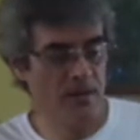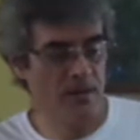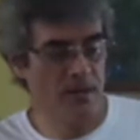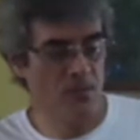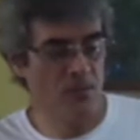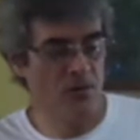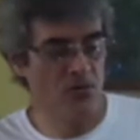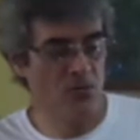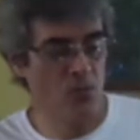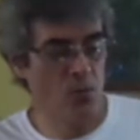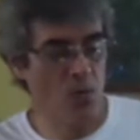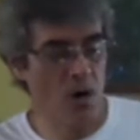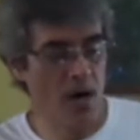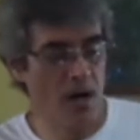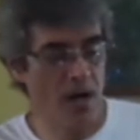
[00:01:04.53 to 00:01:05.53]
the reason
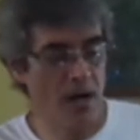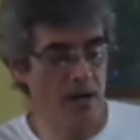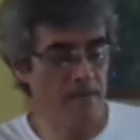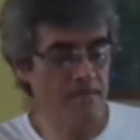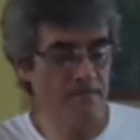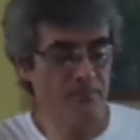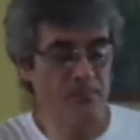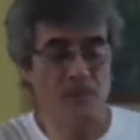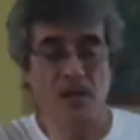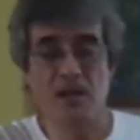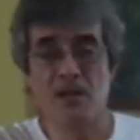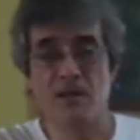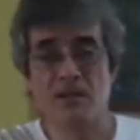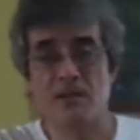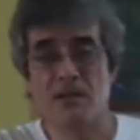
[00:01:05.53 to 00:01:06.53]
why
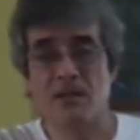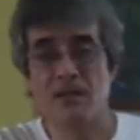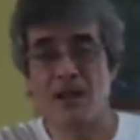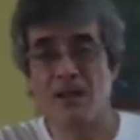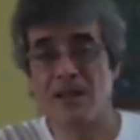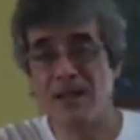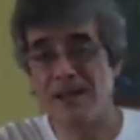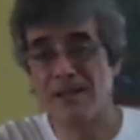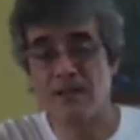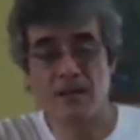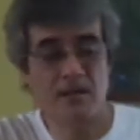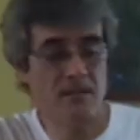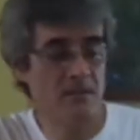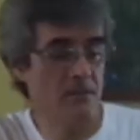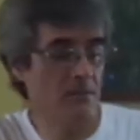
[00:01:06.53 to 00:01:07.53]
is the
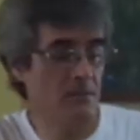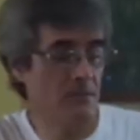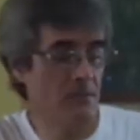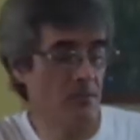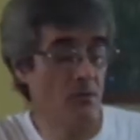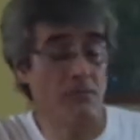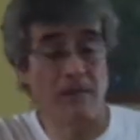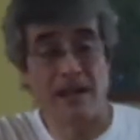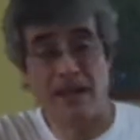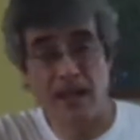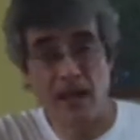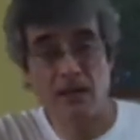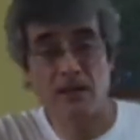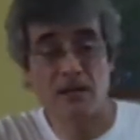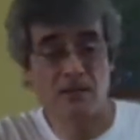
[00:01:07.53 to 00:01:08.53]
lateness or my
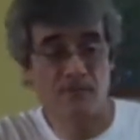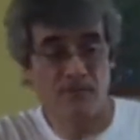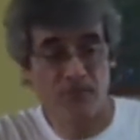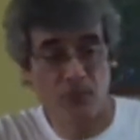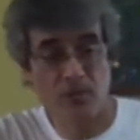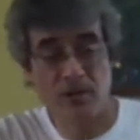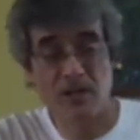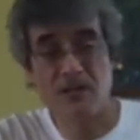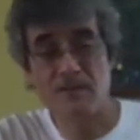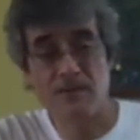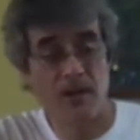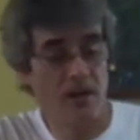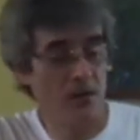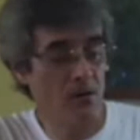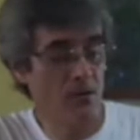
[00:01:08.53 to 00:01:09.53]
lateness for this
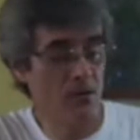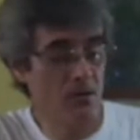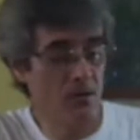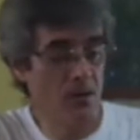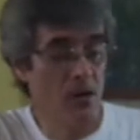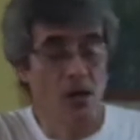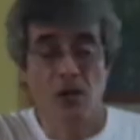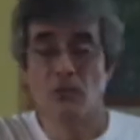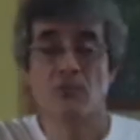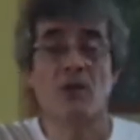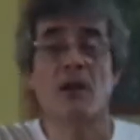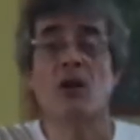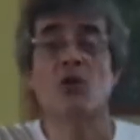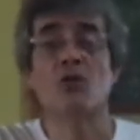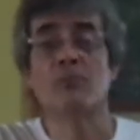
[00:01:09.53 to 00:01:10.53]
video, you're
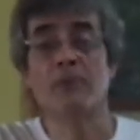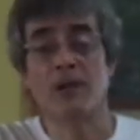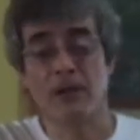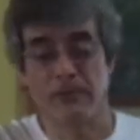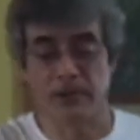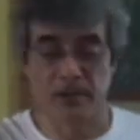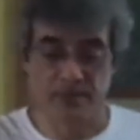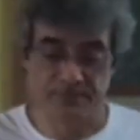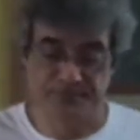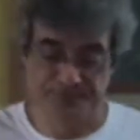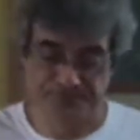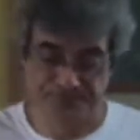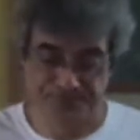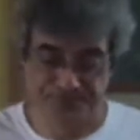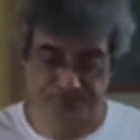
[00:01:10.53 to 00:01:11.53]
not going to believe
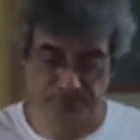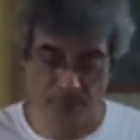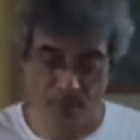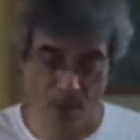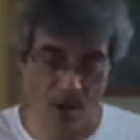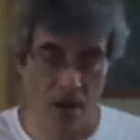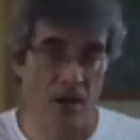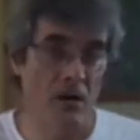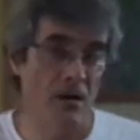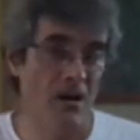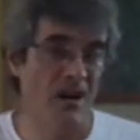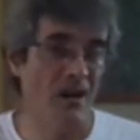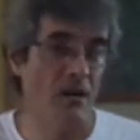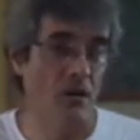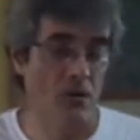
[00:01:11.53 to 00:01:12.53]

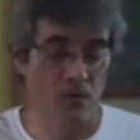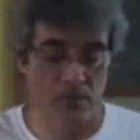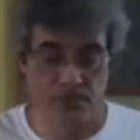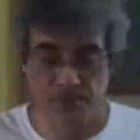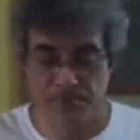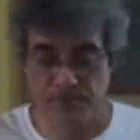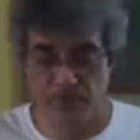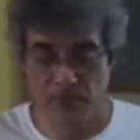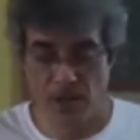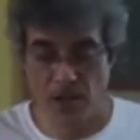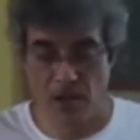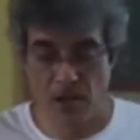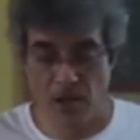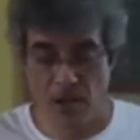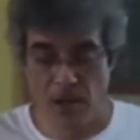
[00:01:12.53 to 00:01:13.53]
it. I know.
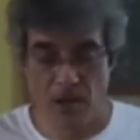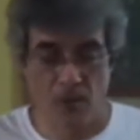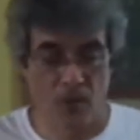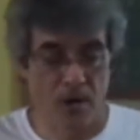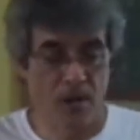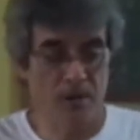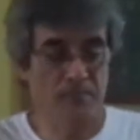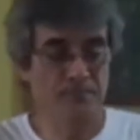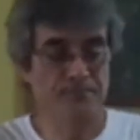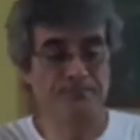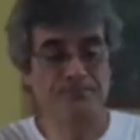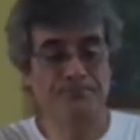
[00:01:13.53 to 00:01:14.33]
Well,